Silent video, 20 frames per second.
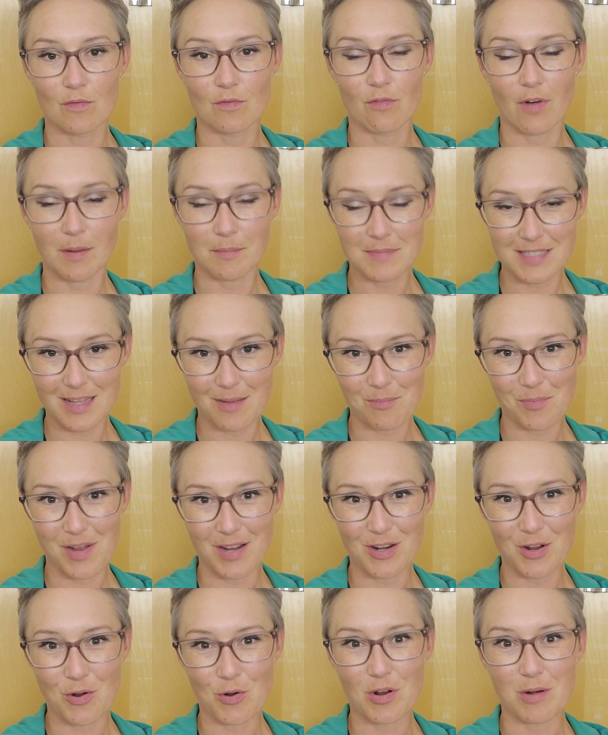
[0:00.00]
from
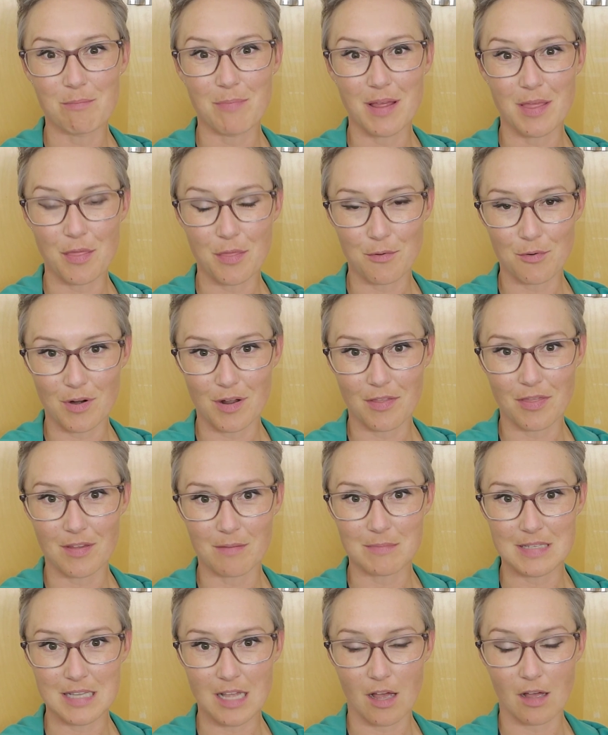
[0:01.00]
someone who had been through it
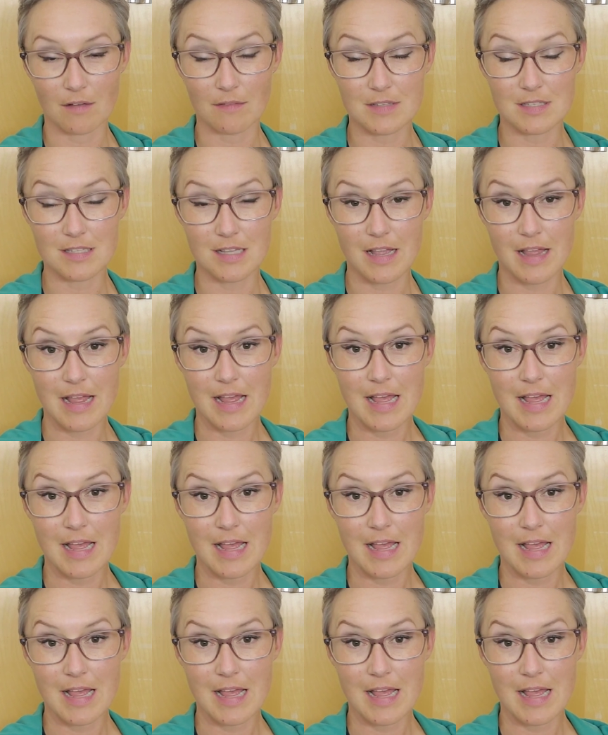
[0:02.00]
themselves.